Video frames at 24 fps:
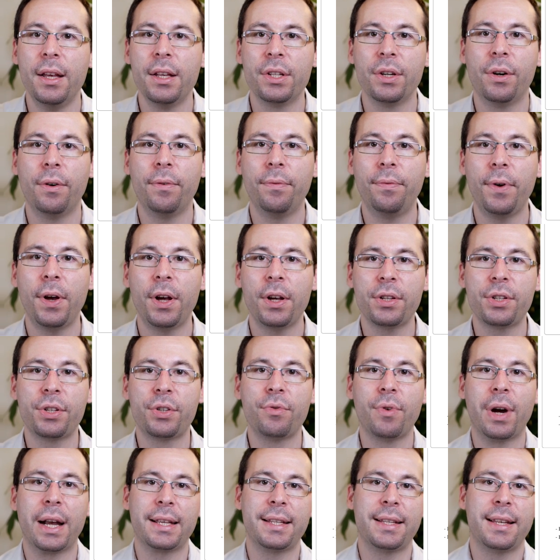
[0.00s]
So
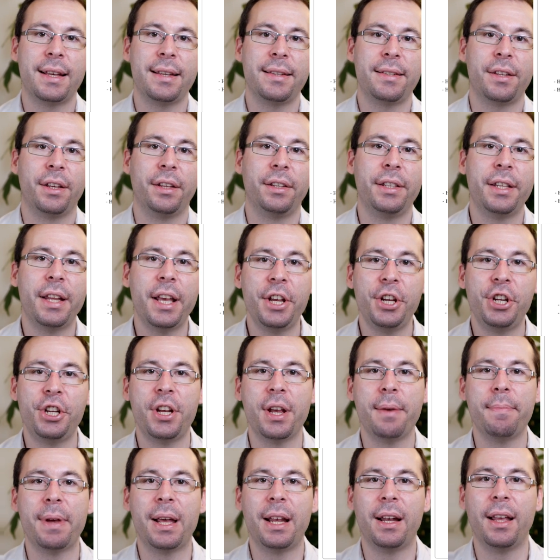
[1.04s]
first, to access an
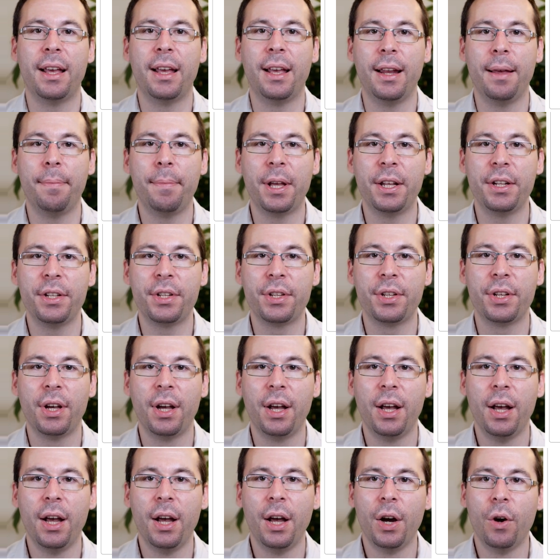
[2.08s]
HTML element,
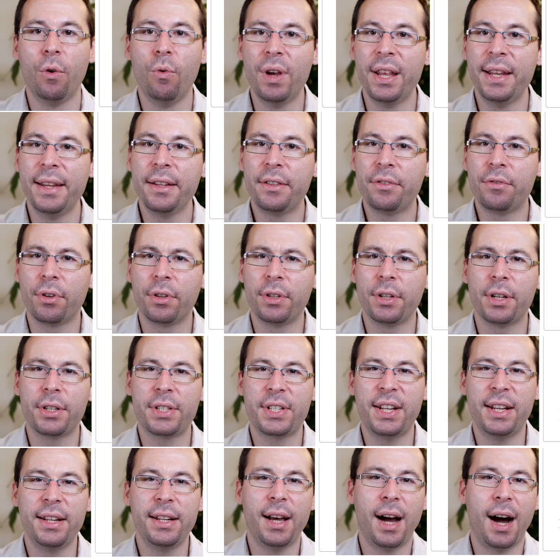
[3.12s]
we need to
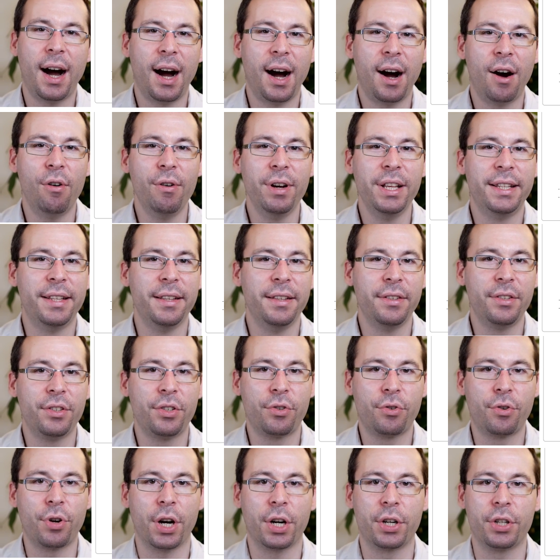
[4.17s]
understand how it is
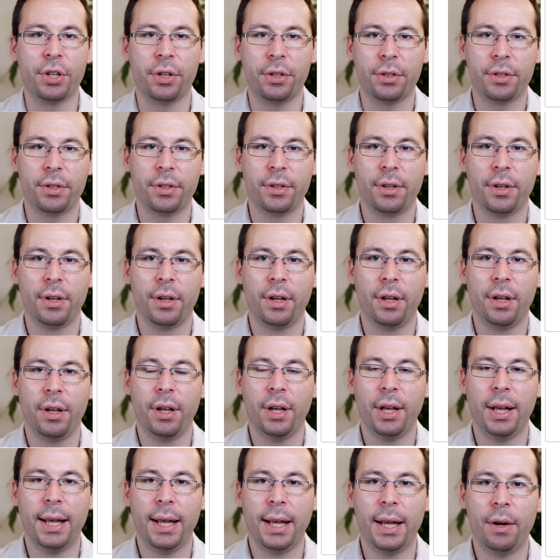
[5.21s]
structured.
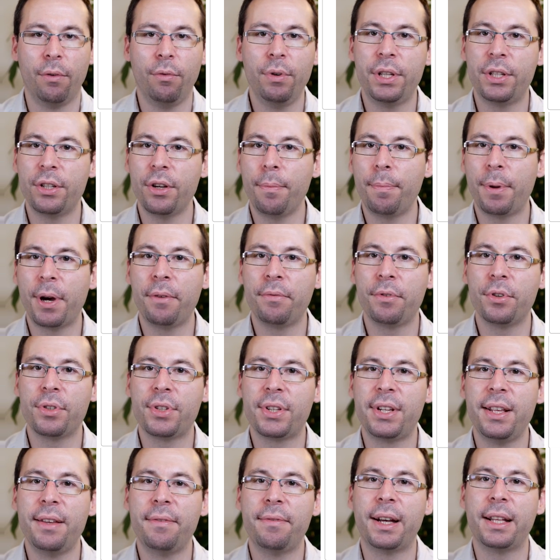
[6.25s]
We saw
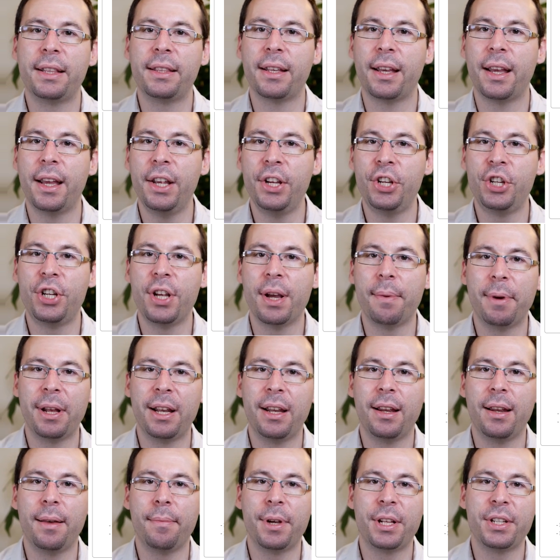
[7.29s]
previously that
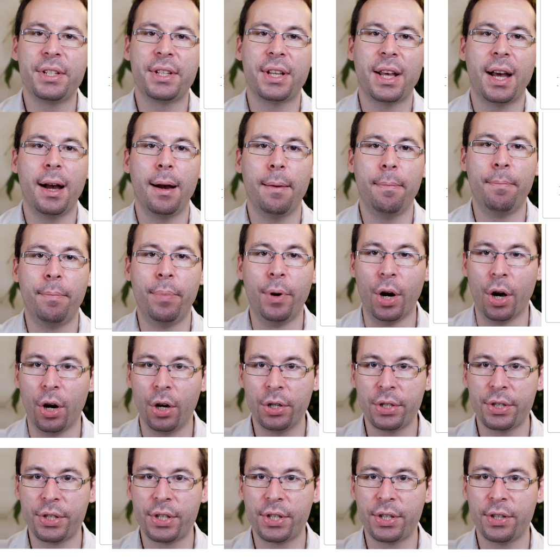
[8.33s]
HTML elements are
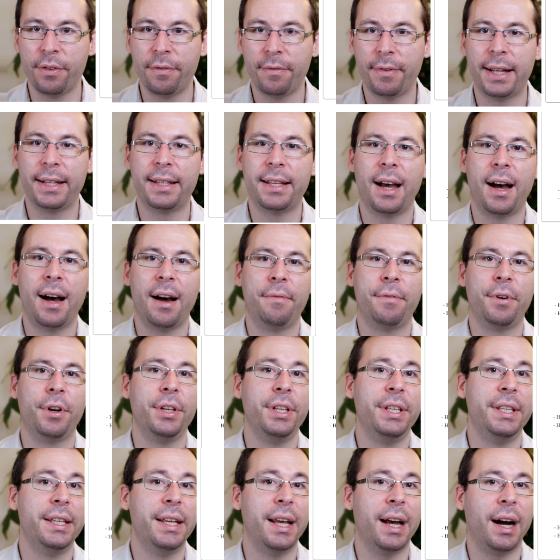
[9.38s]
blocks that have
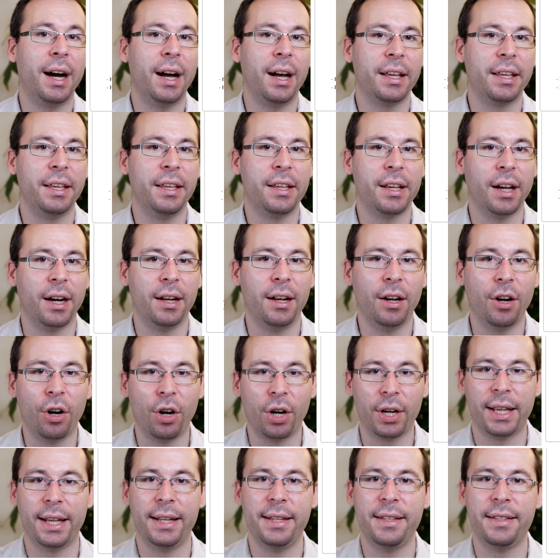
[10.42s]
a hierarchical
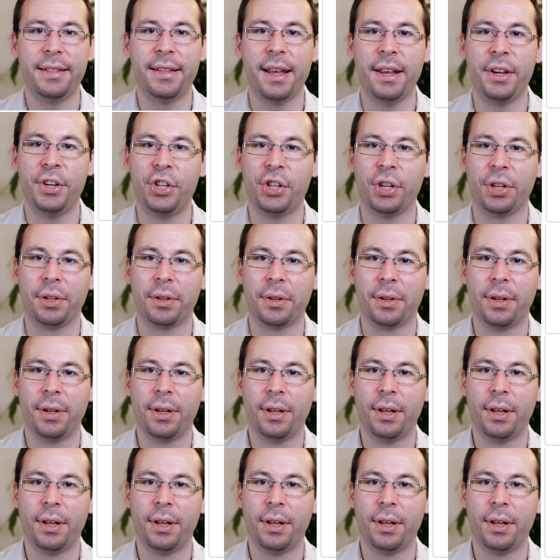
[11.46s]
organization.